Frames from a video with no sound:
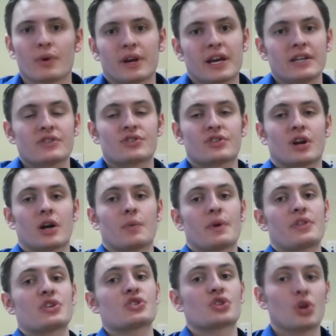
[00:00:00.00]
we're getting started
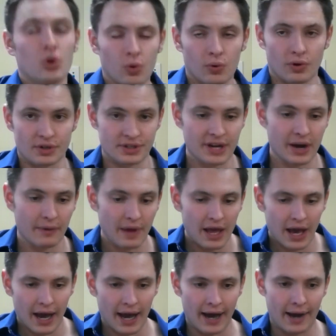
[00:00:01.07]
with is chords. Now,
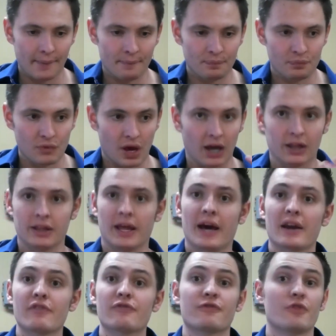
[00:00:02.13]
a
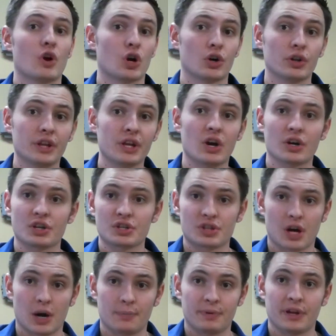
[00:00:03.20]
lot of early on
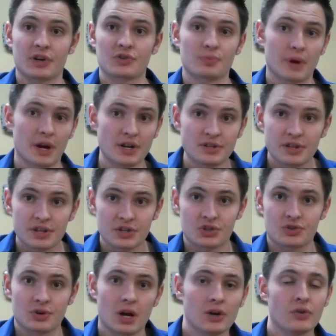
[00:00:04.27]
guitar players run into this
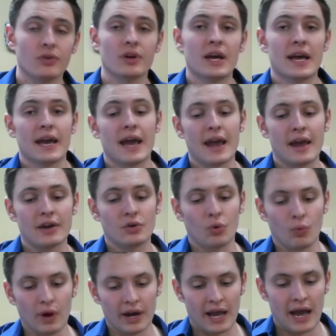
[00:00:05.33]
struggle, and
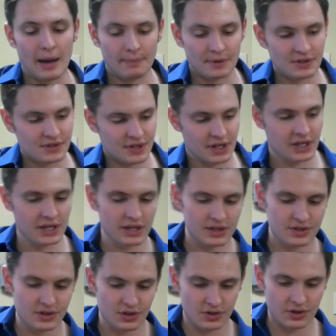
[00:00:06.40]
what happens
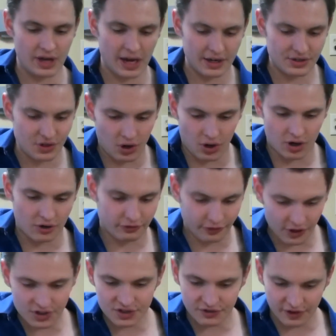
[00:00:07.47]
is you guys are
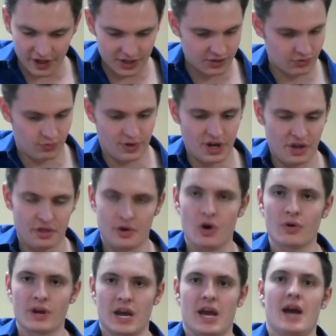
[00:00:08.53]
first faced with,
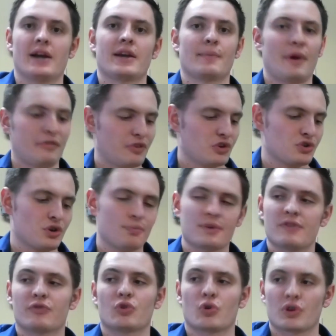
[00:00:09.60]
okay, I get my first grouping
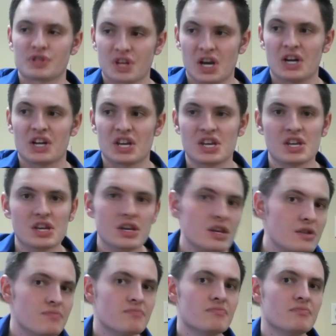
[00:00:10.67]
of chords. I got an
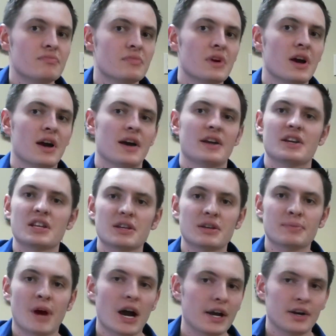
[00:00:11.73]
E
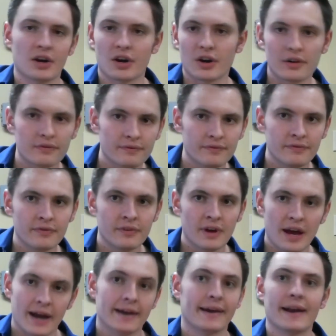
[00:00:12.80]
minor,
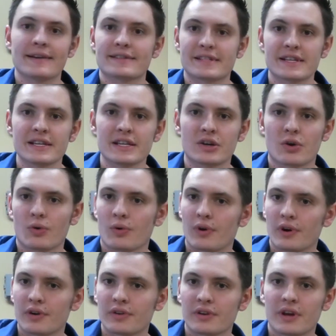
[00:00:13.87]
I got a D
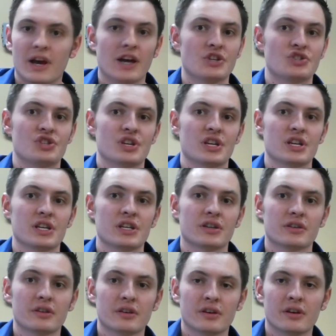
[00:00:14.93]
chord, a G,
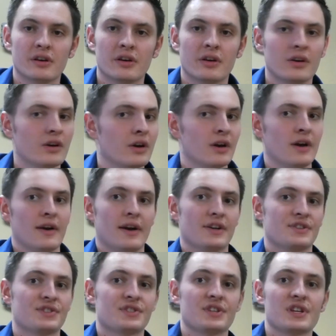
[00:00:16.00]
a
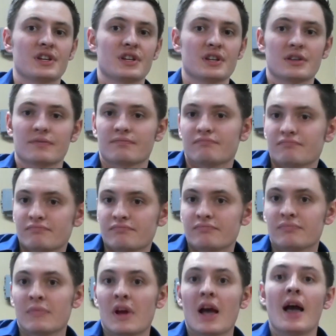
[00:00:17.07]
C.
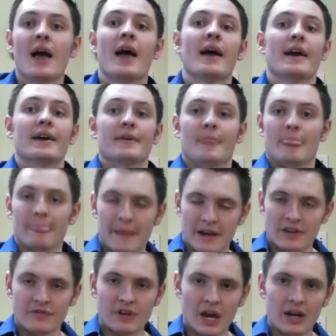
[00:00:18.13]
Now,
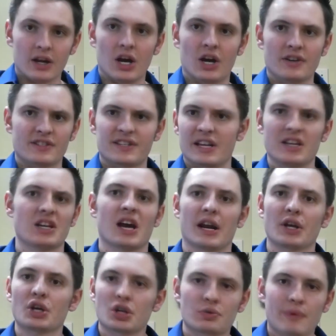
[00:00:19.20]
you've got to, say you got
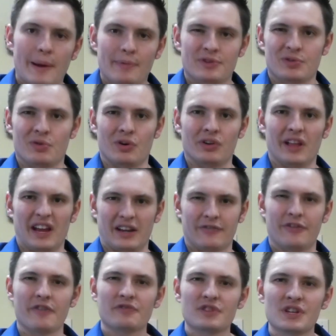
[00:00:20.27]
a good repertoire, like
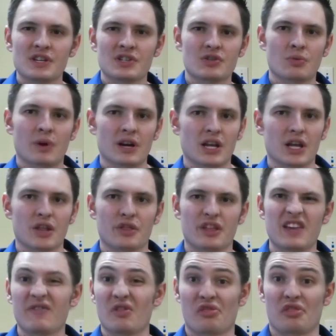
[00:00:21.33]
15, 20,
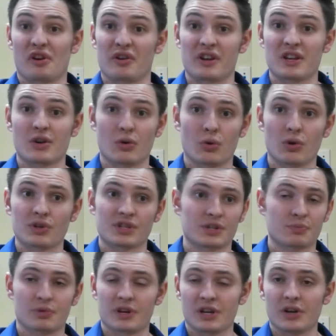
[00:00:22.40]
even 30 chords is
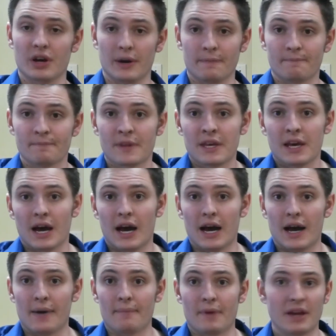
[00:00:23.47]
pretty good.
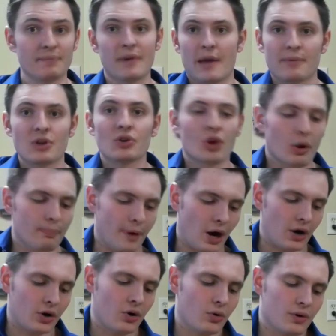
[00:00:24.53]
And maybe you know
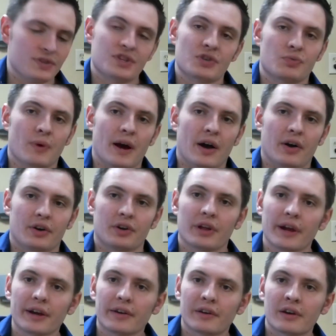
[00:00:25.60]
bar chords as well, and you're
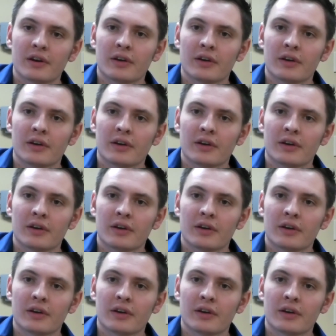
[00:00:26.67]
like,